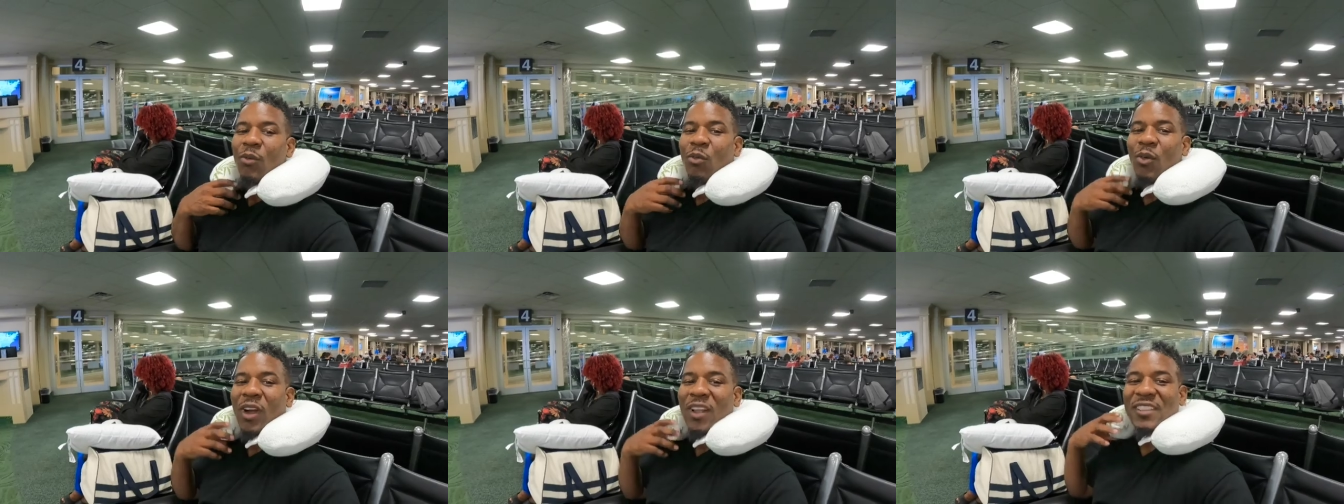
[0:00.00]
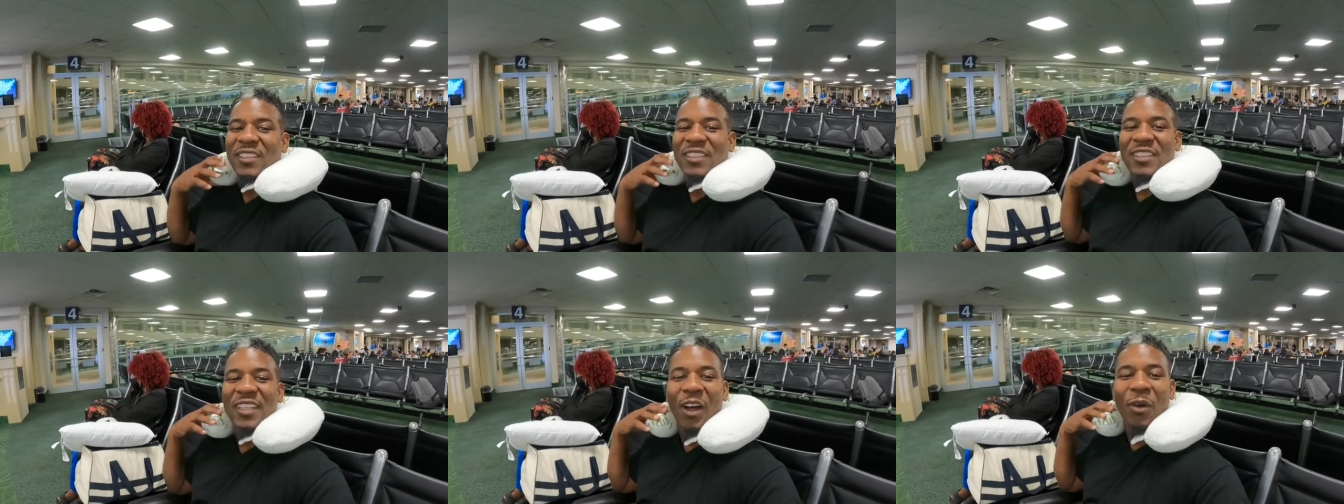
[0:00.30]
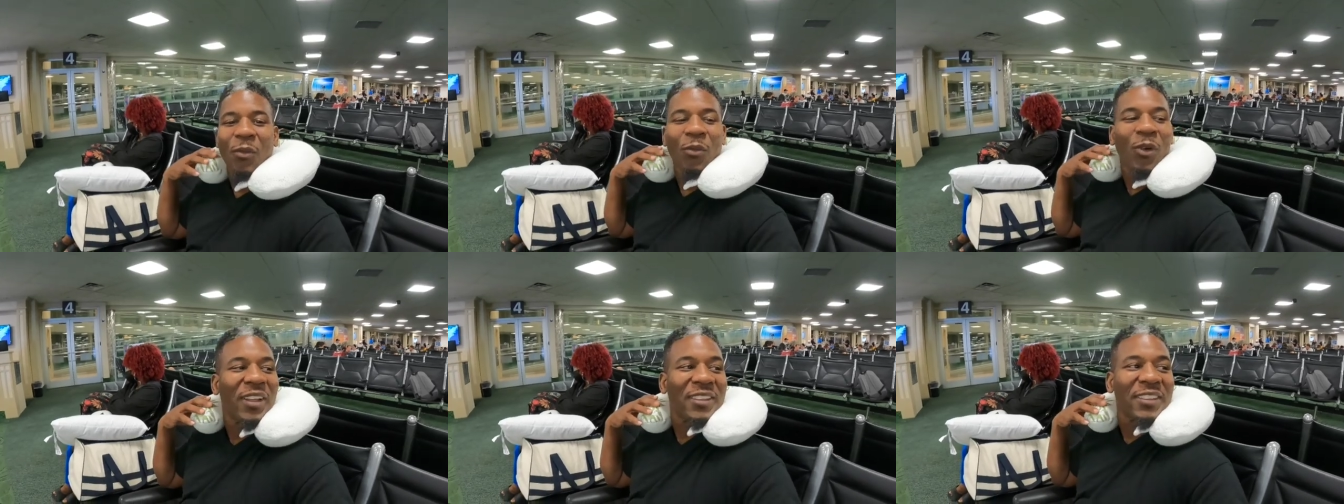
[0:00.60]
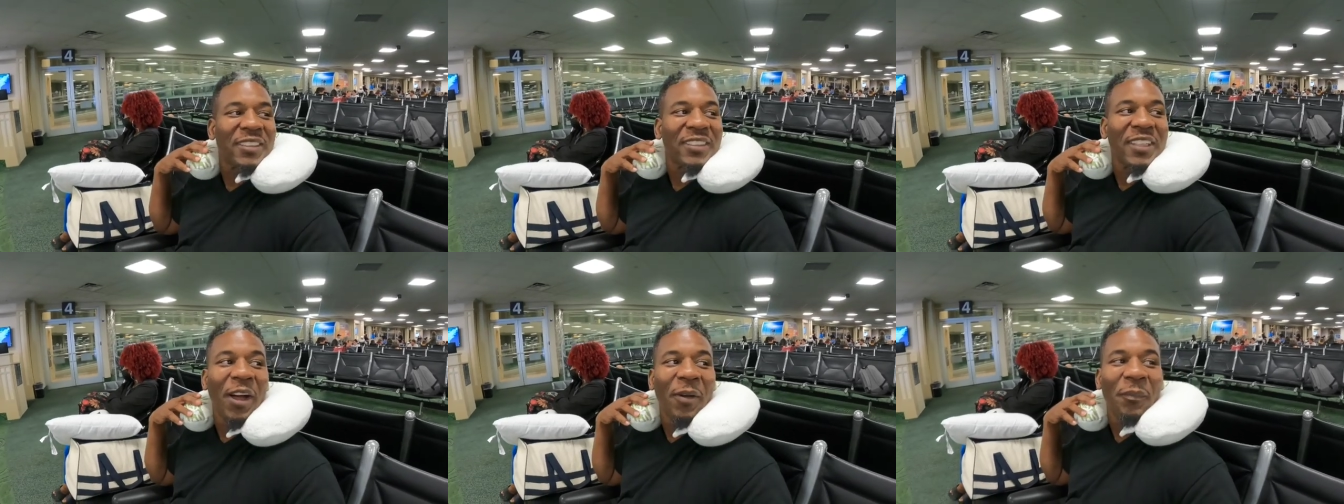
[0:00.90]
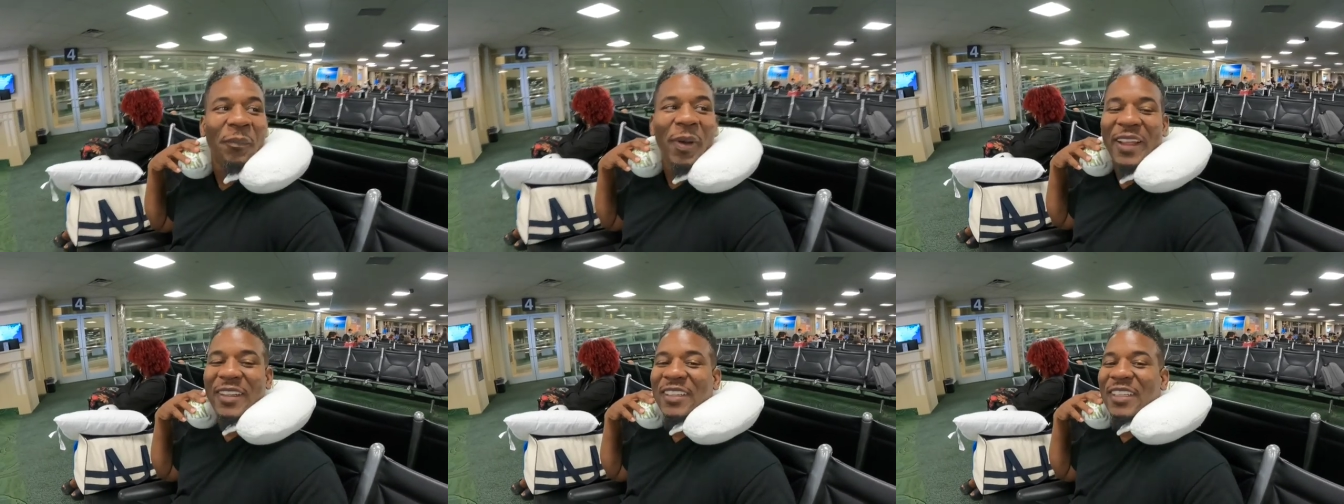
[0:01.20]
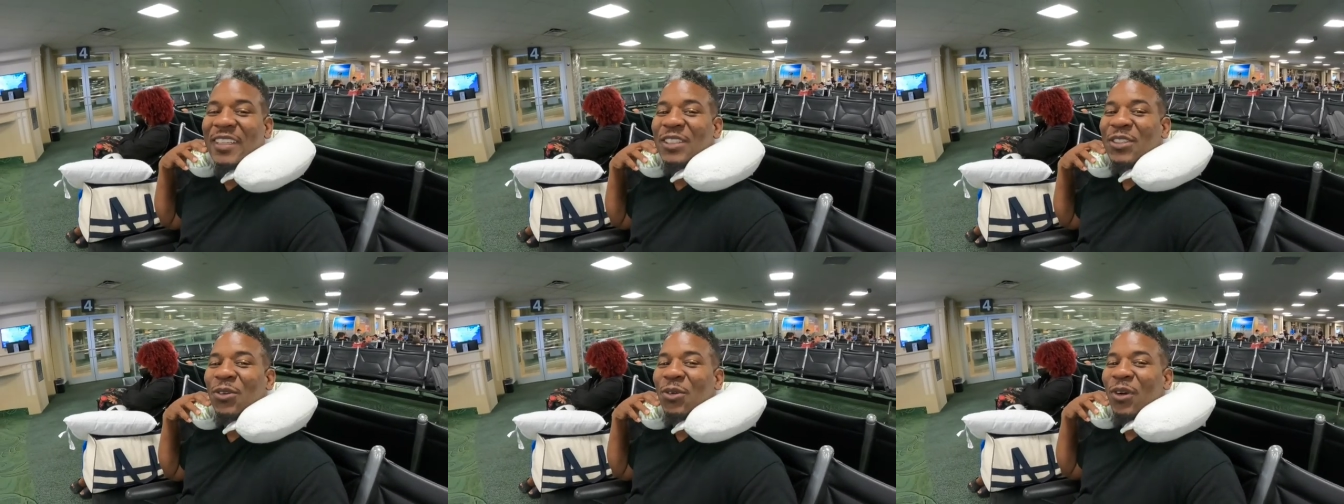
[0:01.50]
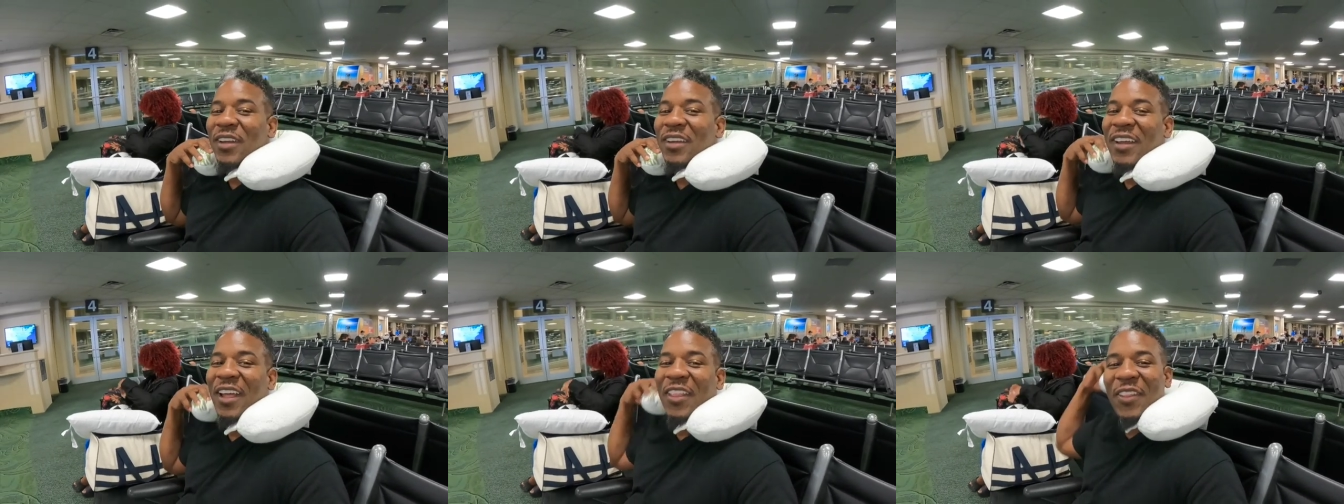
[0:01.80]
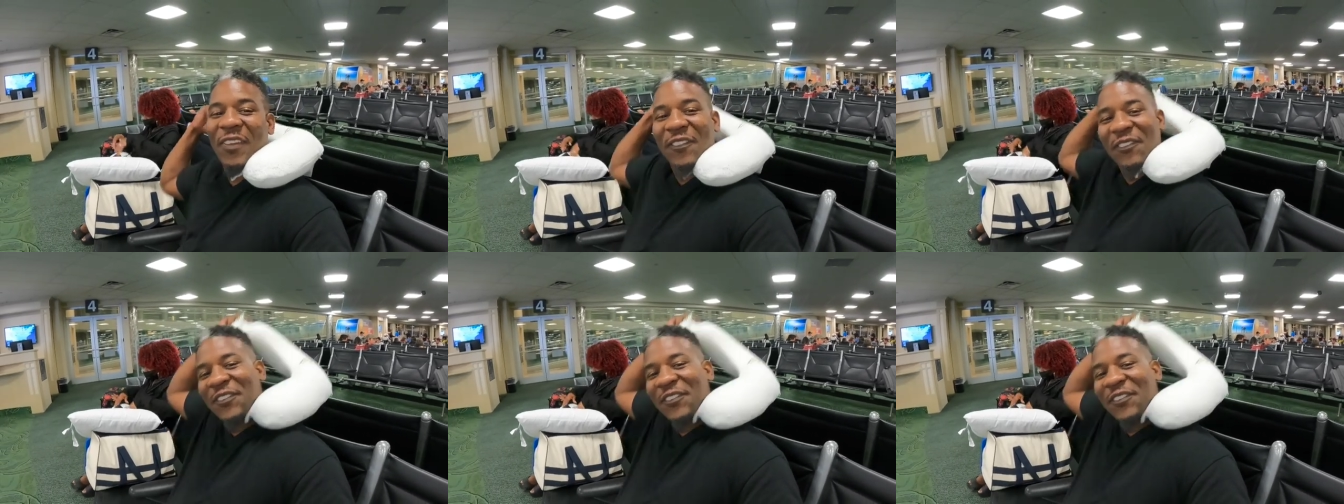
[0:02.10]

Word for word: What's up? What's up? About to do another